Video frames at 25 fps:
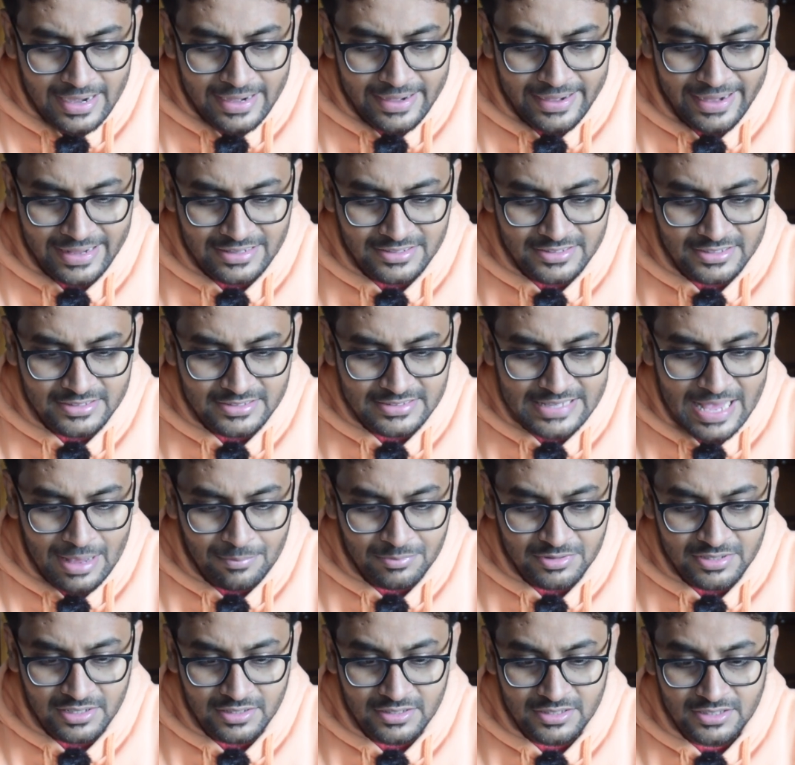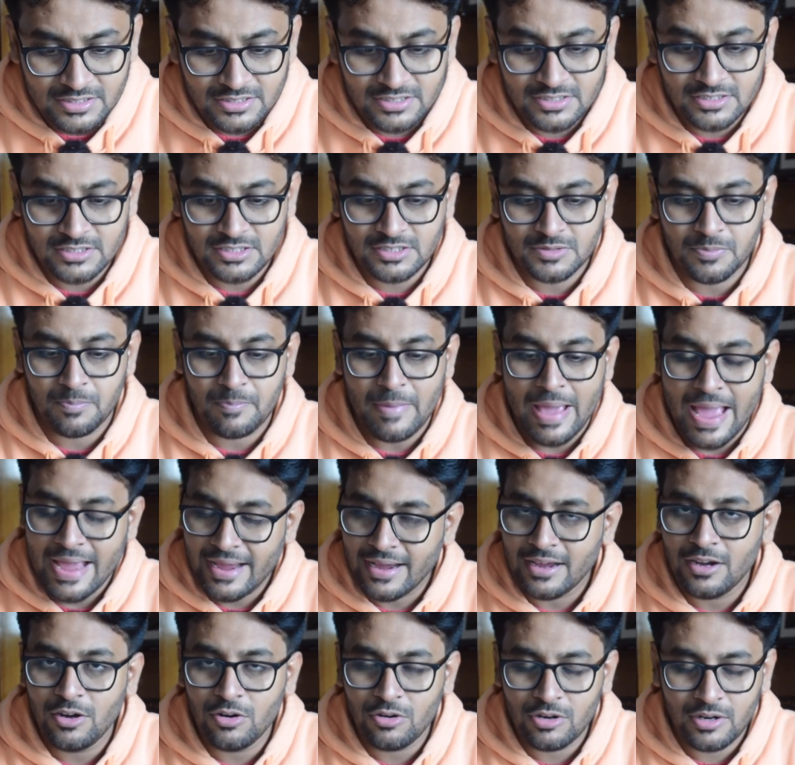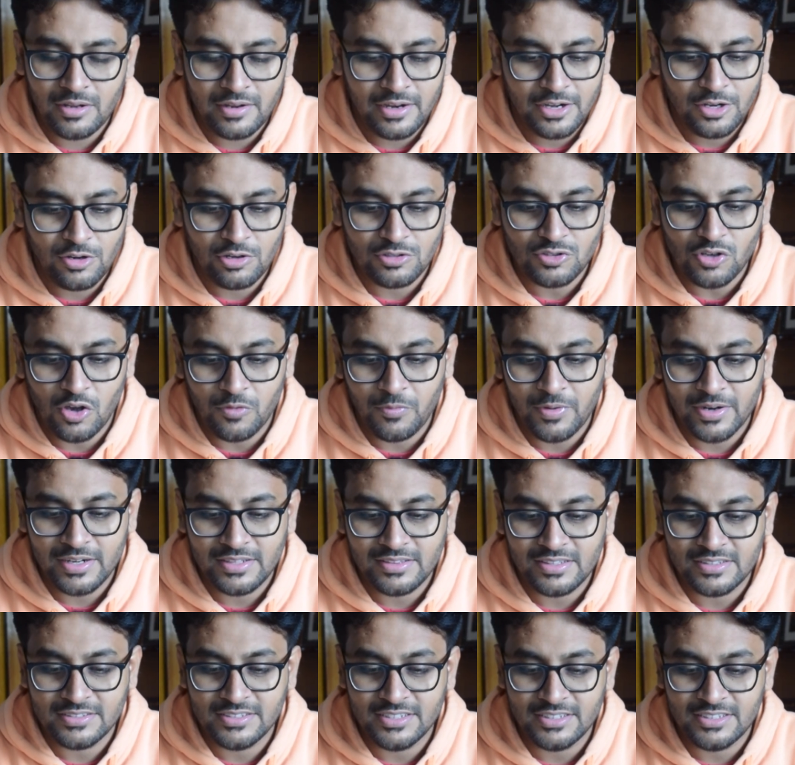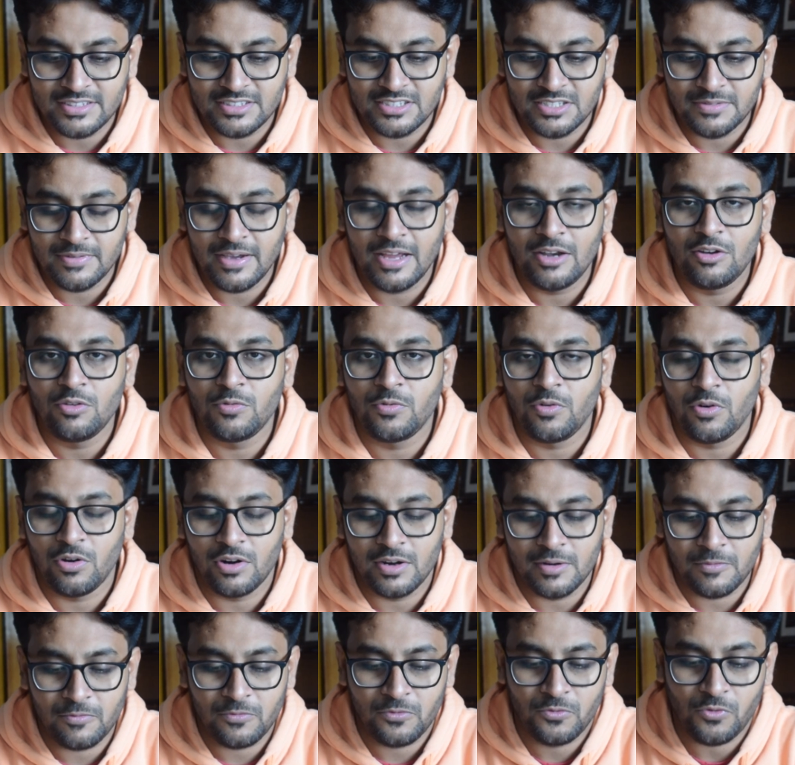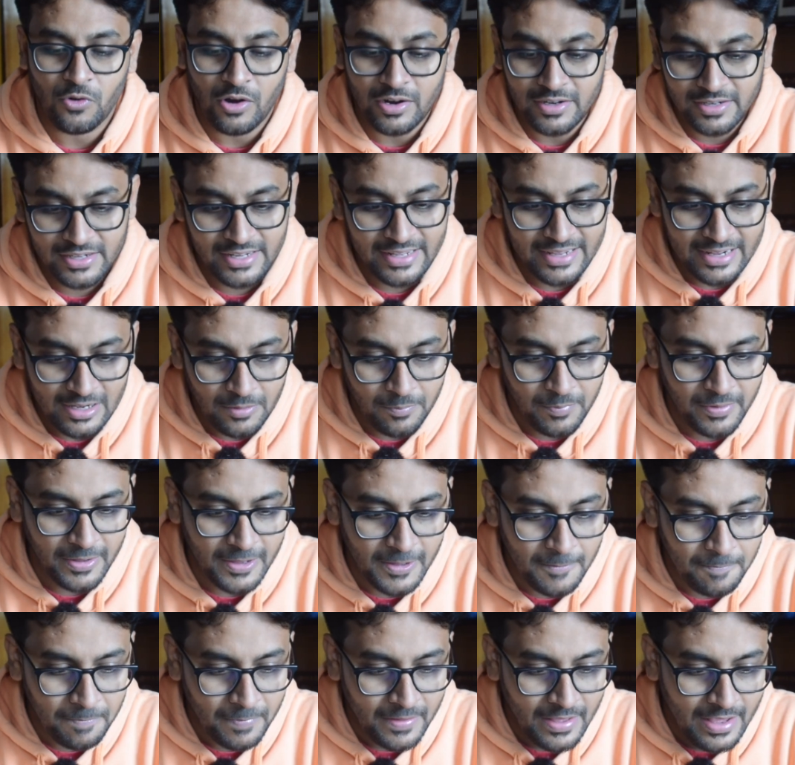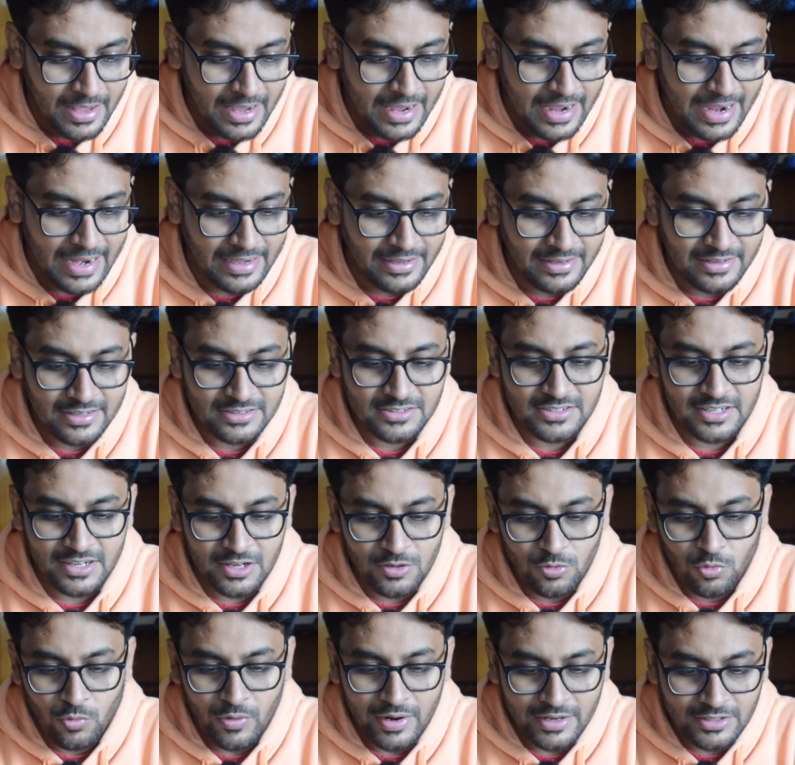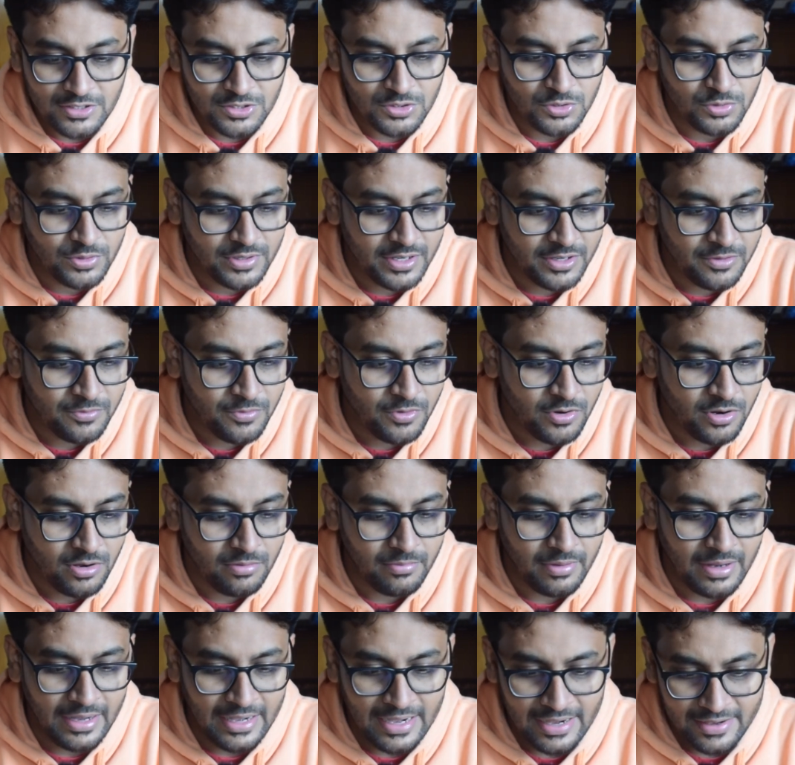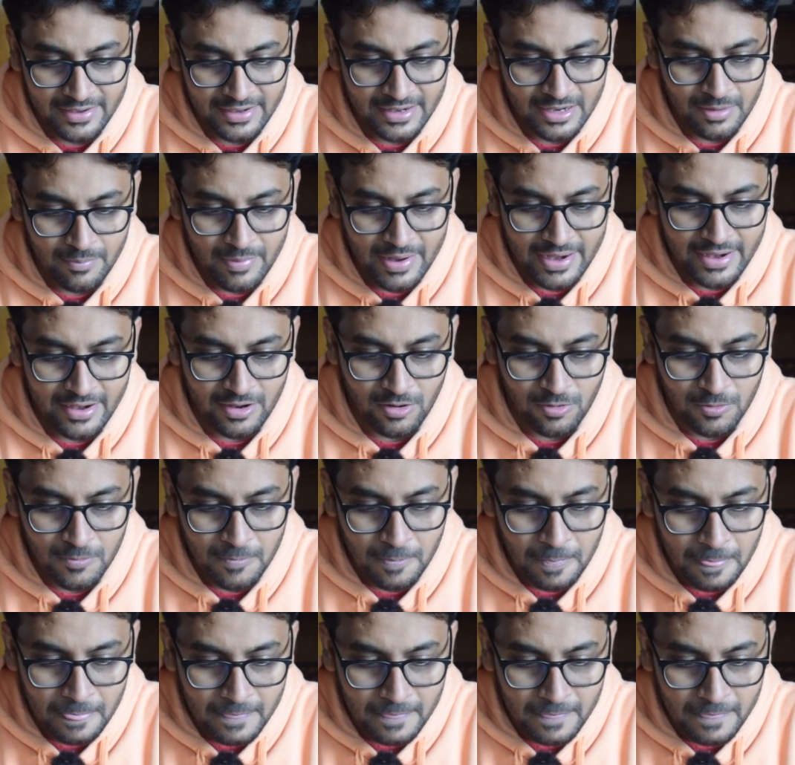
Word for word: Next is Samsung Research Bangalore. It was offering the CTC value for 40 LPA and it has taken one student from electrical background.